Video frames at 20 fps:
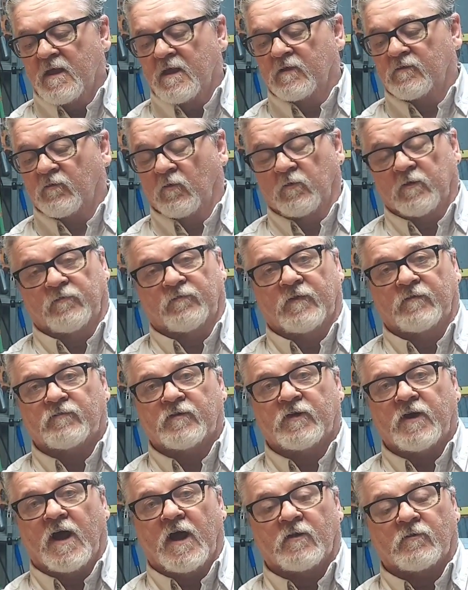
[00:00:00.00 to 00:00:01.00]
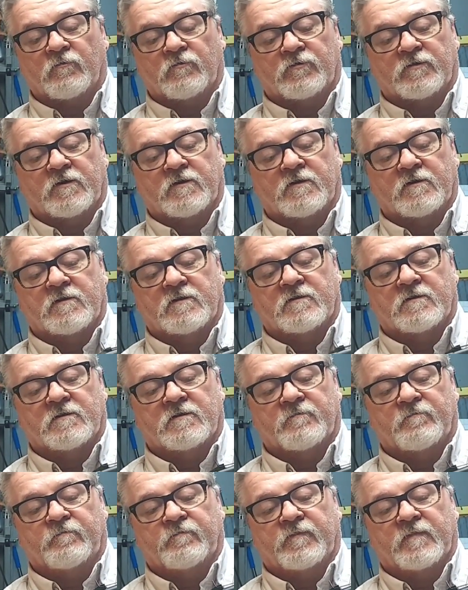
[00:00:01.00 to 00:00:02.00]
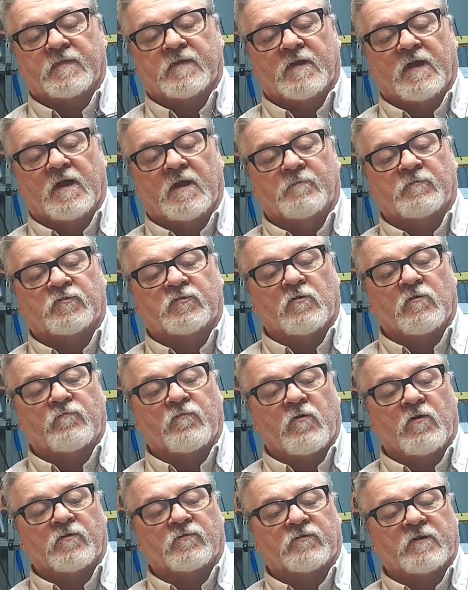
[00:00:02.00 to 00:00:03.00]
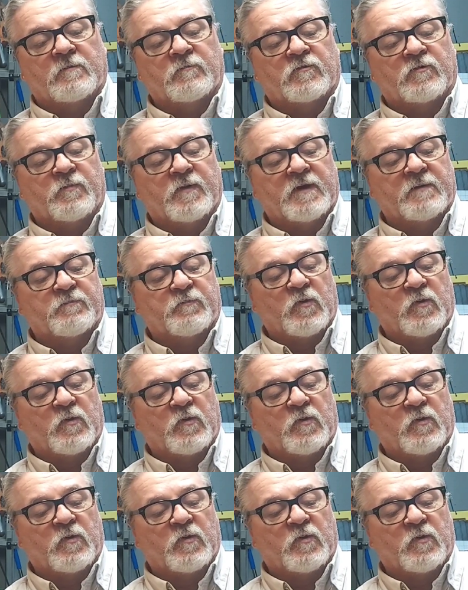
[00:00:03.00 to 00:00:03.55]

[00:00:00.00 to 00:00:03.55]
It's only $50. So far it seems to be